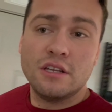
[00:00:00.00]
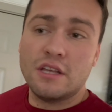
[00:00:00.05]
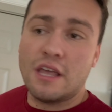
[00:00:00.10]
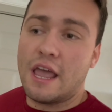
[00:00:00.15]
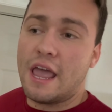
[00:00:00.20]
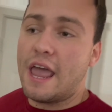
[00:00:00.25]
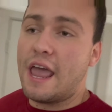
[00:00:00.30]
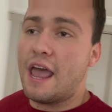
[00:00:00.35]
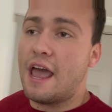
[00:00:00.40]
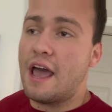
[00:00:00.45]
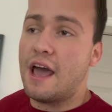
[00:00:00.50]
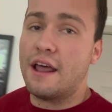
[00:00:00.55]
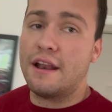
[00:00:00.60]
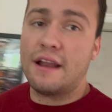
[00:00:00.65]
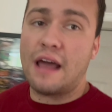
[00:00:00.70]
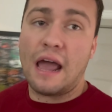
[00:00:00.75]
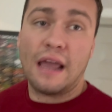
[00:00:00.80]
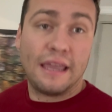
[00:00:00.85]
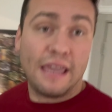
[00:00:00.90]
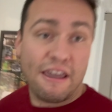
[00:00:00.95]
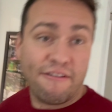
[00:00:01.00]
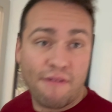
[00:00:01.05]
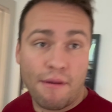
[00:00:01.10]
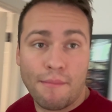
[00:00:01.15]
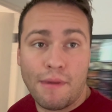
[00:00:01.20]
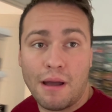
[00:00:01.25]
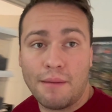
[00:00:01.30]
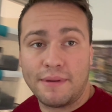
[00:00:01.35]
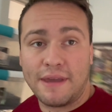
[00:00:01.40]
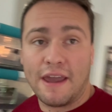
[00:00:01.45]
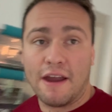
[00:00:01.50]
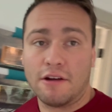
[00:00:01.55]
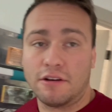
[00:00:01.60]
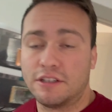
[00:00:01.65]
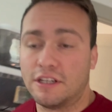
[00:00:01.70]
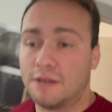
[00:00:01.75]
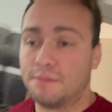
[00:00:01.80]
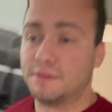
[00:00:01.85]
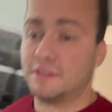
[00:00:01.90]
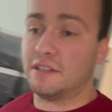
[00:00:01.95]
And I gave my mom care
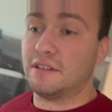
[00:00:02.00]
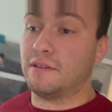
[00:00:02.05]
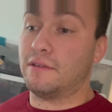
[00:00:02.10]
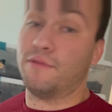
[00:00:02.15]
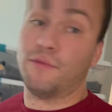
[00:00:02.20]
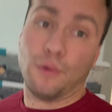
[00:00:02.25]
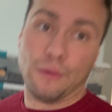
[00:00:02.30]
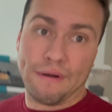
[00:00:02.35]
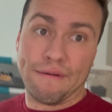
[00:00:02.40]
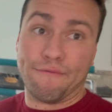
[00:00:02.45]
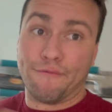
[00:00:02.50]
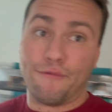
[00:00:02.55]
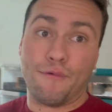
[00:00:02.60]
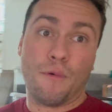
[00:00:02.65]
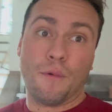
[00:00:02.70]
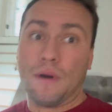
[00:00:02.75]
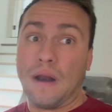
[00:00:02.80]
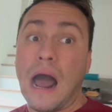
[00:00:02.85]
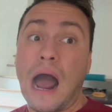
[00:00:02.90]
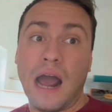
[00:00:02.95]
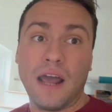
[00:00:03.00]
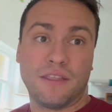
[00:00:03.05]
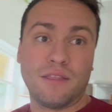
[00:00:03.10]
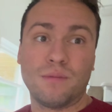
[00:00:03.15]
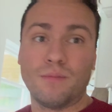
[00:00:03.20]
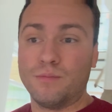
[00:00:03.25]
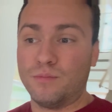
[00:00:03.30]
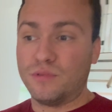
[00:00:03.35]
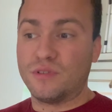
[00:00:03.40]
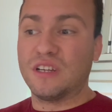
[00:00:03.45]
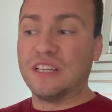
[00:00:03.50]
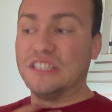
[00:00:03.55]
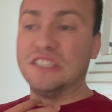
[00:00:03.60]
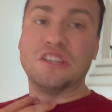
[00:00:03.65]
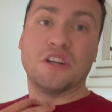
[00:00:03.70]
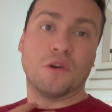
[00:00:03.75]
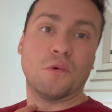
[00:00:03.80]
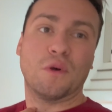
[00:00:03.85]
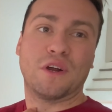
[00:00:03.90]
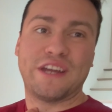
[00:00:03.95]
tips, and for what I
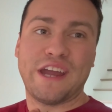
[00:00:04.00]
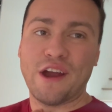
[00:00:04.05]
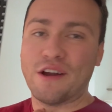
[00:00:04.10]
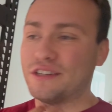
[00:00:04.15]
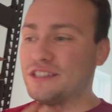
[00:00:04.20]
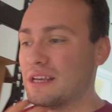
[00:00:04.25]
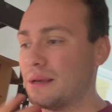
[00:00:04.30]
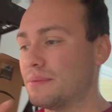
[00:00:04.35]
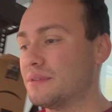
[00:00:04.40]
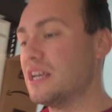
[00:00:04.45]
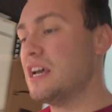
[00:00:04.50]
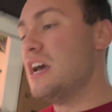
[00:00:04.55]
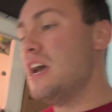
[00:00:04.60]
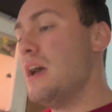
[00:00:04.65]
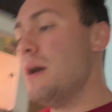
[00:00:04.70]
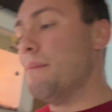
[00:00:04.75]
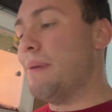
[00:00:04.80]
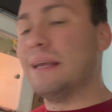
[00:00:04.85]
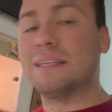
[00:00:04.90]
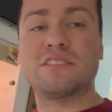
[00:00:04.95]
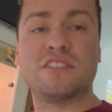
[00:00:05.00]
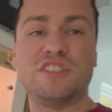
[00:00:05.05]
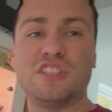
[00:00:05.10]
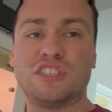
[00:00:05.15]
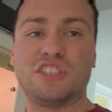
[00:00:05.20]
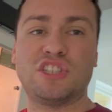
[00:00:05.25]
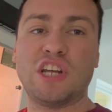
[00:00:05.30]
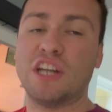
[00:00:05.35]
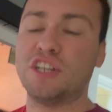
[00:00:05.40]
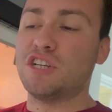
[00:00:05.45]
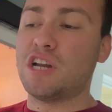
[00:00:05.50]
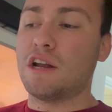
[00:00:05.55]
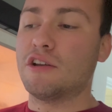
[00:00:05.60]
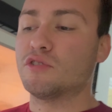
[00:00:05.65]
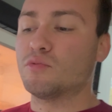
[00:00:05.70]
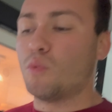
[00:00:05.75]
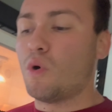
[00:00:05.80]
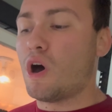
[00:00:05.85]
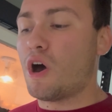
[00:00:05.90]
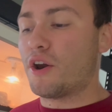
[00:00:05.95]
consider were care tips, basically just changing out his
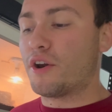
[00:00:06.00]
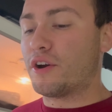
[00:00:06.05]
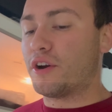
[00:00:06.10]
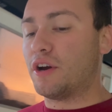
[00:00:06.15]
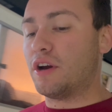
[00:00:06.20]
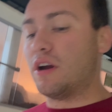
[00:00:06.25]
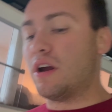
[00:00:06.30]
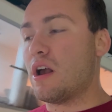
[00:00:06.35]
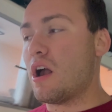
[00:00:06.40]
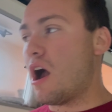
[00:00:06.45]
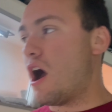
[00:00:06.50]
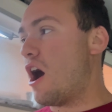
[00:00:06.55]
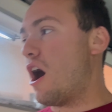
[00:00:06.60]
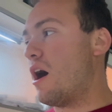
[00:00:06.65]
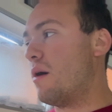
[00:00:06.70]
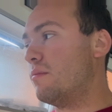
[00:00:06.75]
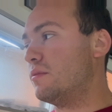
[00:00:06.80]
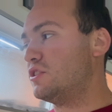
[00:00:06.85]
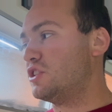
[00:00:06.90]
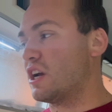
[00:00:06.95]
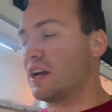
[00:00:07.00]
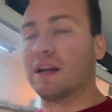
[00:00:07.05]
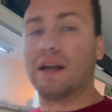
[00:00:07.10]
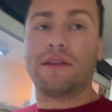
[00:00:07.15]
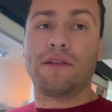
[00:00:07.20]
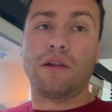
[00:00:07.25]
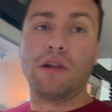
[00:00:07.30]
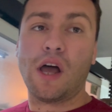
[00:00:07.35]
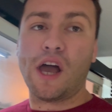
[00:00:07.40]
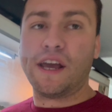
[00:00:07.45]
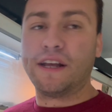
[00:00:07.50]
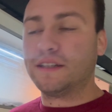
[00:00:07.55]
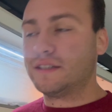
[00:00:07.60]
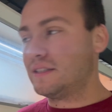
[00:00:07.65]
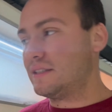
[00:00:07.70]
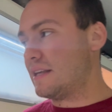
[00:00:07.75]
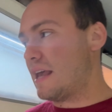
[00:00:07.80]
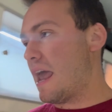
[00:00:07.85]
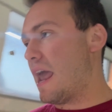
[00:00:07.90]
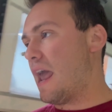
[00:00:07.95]
water, checking on the
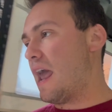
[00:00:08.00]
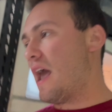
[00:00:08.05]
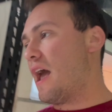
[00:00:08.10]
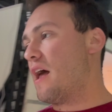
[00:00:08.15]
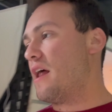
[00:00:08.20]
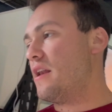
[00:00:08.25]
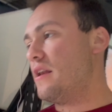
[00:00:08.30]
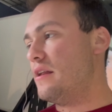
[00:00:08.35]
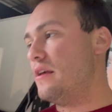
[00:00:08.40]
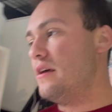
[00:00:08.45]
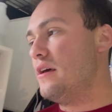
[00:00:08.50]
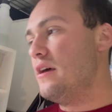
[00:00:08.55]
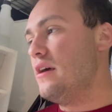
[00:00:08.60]
lights, and